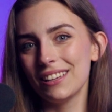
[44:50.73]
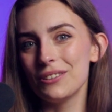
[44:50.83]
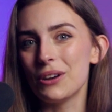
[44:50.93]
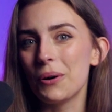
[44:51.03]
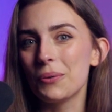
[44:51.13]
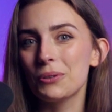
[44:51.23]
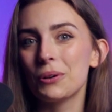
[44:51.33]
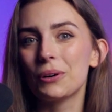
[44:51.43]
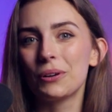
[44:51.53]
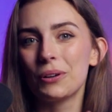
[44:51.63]

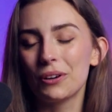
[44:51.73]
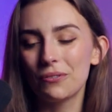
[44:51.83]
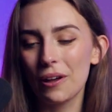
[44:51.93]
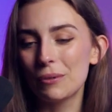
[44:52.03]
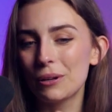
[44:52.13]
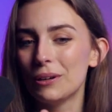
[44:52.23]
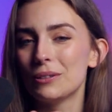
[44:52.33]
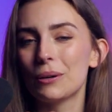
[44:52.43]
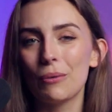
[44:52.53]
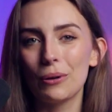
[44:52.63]
your family
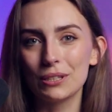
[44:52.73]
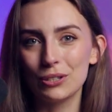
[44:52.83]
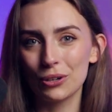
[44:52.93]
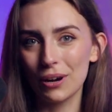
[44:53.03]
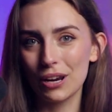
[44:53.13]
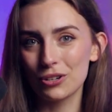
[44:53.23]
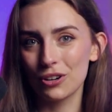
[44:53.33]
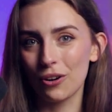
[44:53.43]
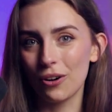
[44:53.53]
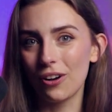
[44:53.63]
units are
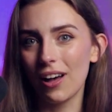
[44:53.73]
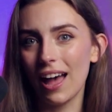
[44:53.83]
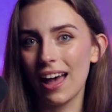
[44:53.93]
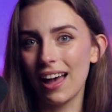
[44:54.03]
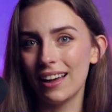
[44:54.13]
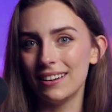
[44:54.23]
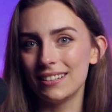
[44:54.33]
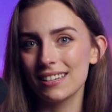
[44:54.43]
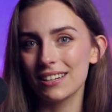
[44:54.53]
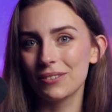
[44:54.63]
multi-generational,
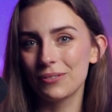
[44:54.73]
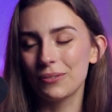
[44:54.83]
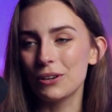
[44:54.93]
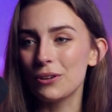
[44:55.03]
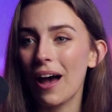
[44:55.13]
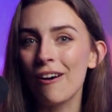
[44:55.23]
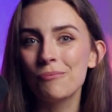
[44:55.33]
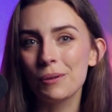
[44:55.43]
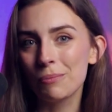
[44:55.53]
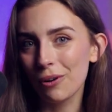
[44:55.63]
and when you have
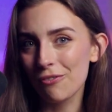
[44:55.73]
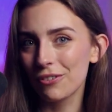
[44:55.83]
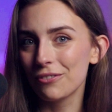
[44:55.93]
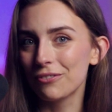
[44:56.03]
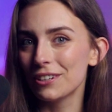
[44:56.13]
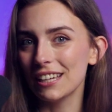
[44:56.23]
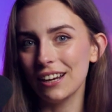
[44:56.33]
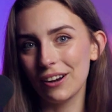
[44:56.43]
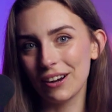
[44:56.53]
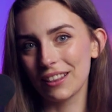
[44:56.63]
people over for
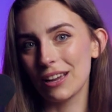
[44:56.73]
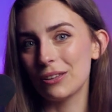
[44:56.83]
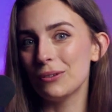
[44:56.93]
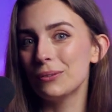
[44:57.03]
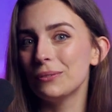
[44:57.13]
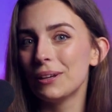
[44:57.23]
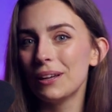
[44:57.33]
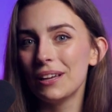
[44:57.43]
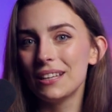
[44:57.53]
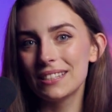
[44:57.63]
dinner, like you
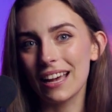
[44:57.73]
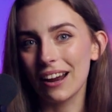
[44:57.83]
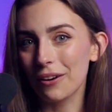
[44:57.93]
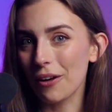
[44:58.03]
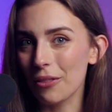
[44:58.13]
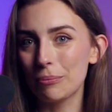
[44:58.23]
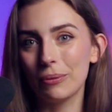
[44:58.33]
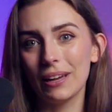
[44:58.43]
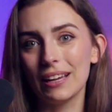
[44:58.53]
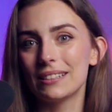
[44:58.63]
set out all the
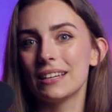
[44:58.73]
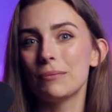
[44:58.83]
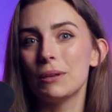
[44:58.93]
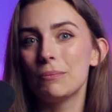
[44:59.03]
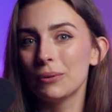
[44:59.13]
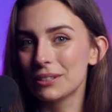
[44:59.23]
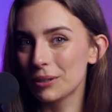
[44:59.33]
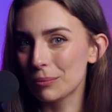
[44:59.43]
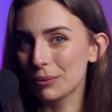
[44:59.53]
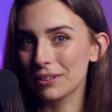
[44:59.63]
plates, like people
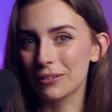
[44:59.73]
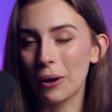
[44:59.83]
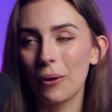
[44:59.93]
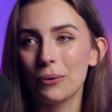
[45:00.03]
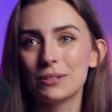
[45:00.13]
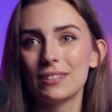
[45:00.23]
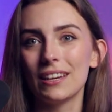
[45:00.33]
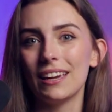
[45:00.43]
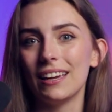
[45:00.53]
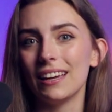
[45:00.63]
still believe in
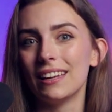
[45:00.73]
hosting